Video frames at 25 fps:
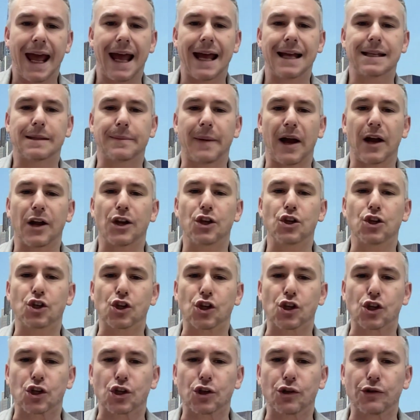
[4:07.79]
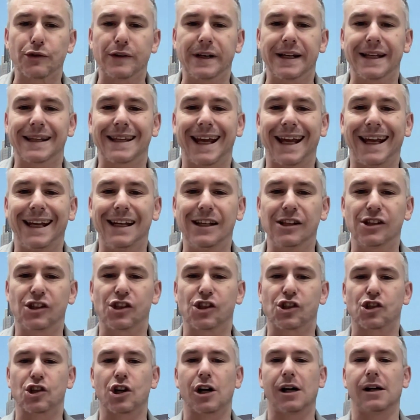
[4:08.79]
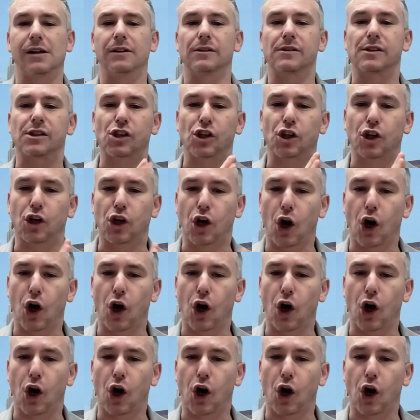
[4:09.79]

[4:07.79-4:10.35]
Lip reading: is about ensuring that each child's